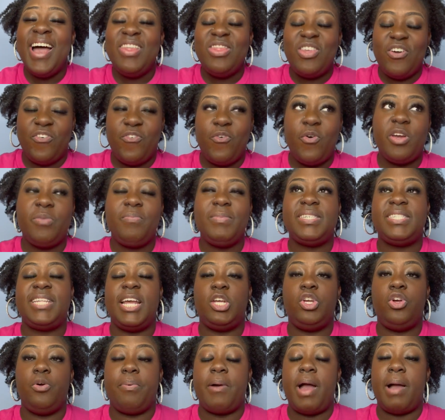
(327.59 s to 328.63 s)
the fourth
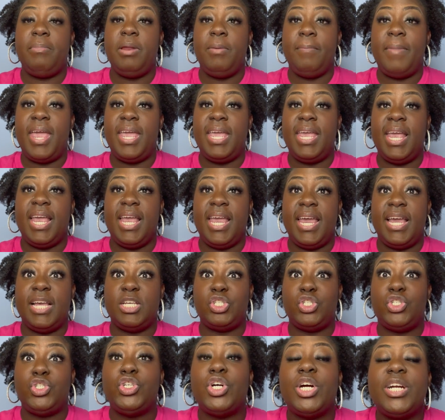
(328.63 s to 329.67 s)
mistake you're probably making
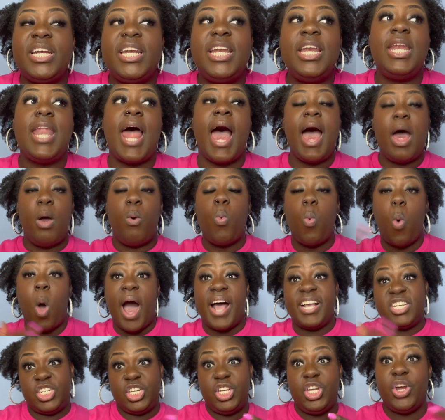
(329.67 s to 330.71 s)
is you're not
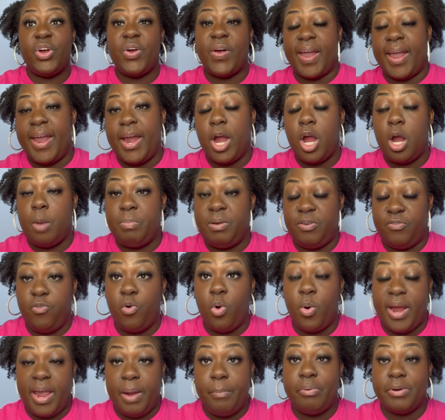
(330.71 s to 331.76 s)
washing your hair
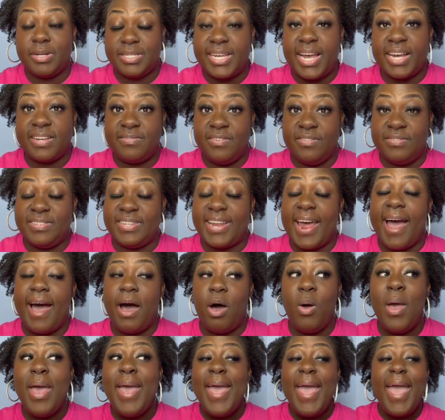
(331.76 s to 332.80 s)
before a protective style.